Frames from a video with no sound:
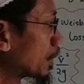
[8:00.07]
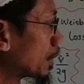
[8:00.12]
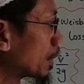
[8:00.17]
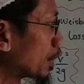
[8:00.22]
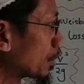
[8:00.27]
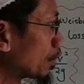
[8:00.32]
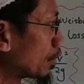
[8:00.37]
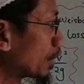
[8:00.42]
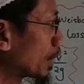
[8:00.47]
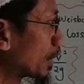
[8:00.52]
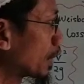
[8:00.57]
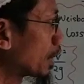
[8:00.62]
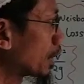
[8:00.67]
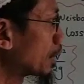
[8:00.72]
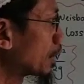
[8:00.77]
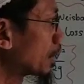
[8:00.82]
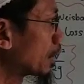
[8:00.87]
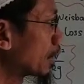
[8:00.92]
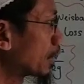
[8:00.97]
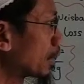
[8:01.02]
equal
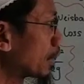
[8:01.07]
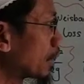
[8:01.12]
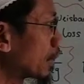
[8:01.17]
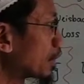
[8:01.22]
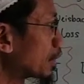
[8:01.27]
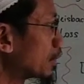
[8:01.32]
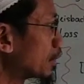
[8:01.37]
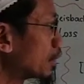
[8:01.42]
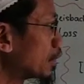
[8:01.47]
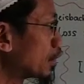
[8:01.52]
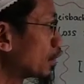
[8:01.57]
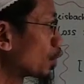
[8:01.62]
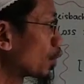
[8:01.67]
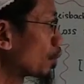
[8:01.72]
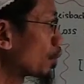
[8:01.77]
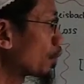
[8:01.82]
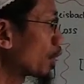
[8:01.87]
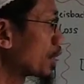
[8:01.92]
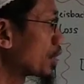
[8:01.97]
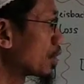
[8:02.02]

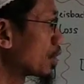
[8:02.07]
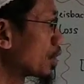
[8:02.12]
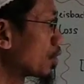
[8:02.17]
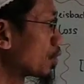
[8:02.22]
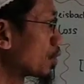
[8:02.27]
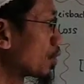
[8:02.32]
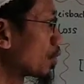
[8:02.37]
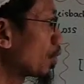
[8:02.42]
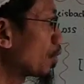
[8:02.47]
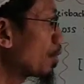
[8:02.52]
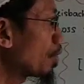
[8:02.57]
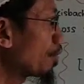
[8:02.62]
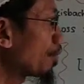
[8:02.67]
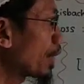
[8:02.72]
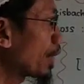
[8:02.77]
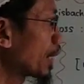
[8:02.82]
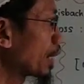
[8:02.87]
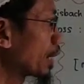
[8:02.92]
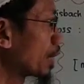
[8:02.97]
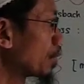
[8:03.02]

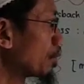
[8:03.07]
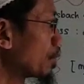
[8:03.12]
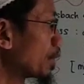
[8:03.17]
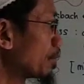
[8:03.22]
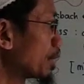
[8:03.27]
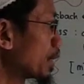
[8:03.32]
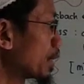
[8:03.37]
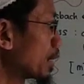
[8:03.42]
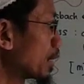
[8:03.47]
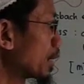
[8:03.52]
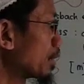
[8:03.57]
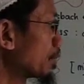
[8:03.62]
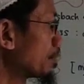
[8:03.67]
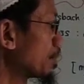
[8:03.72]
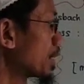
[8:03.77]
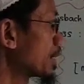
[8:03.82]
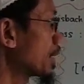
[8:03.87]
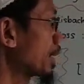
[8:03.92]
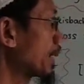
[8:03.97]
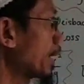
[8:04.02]
0.005 cubic meter
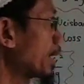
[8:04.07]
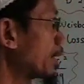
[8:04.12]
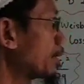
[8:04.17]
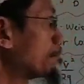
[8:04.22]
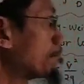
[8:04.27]
per second.